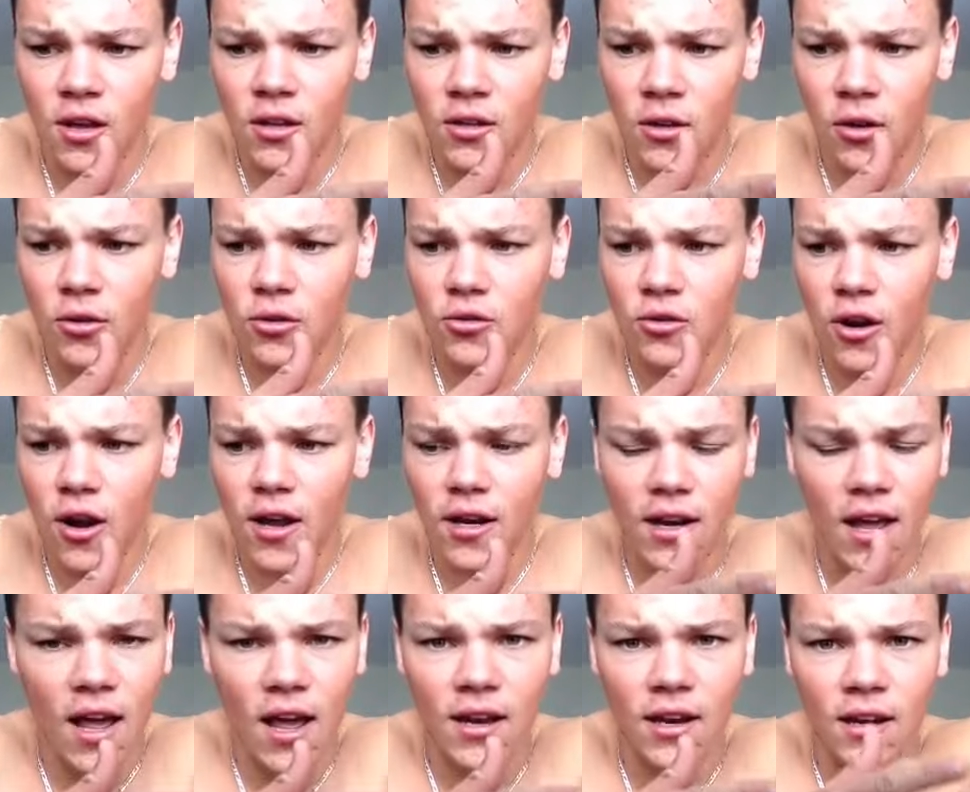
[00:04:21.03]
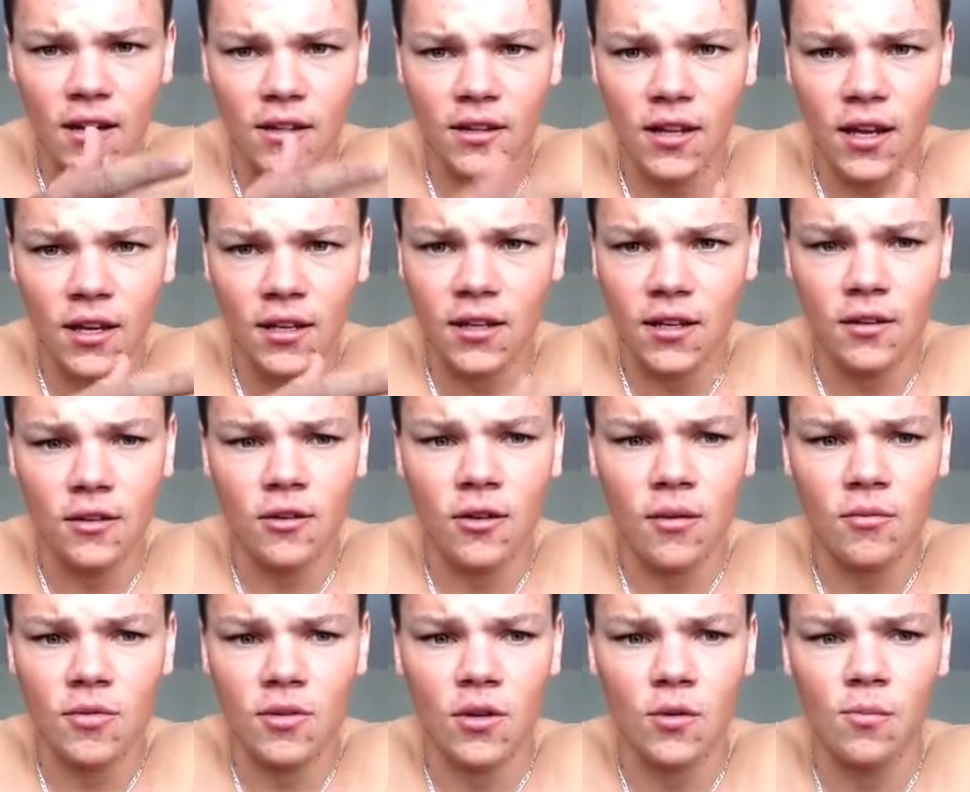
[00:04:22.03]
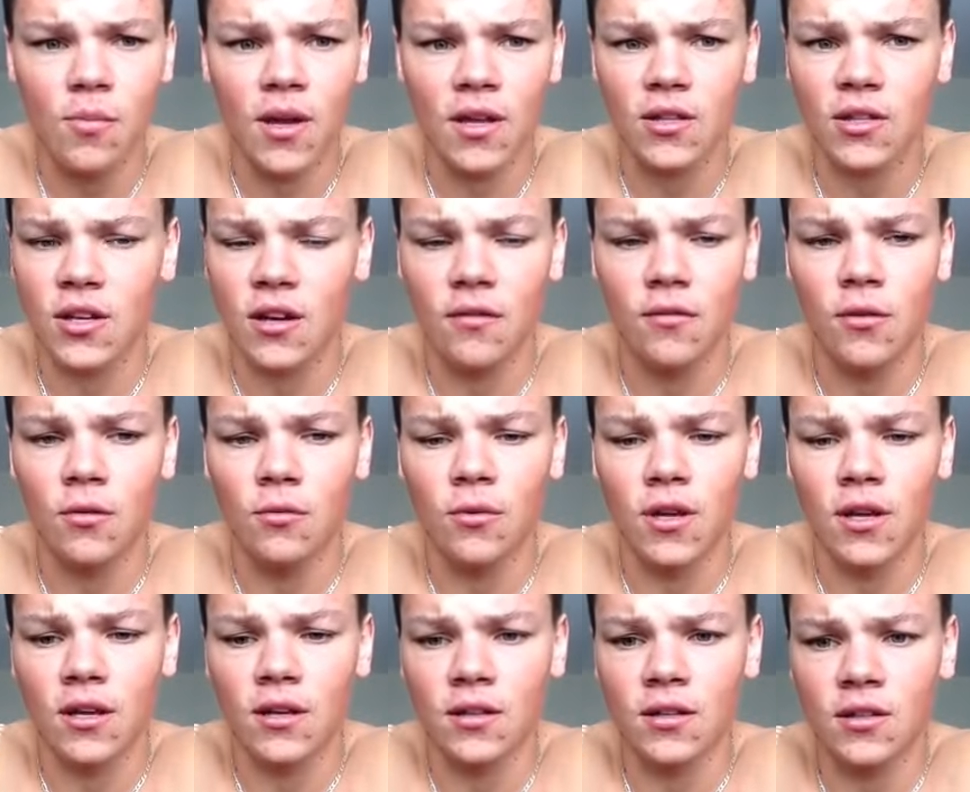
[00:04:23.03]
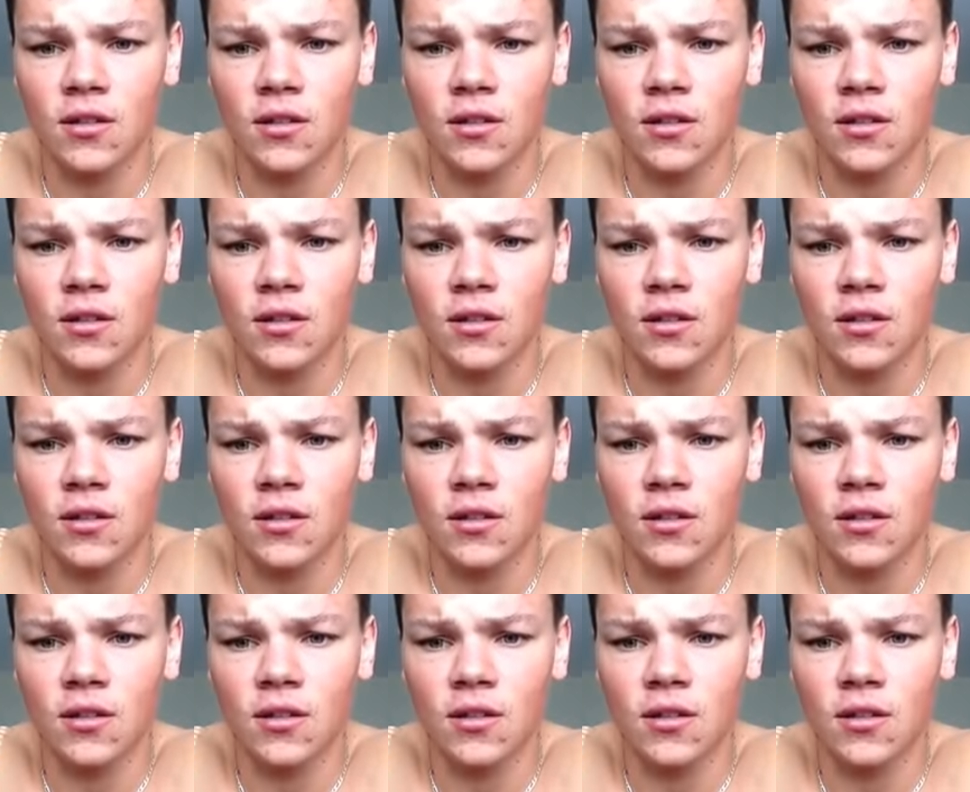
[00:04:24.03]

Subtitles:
Don't try and add 10 kilograms to your bench every week.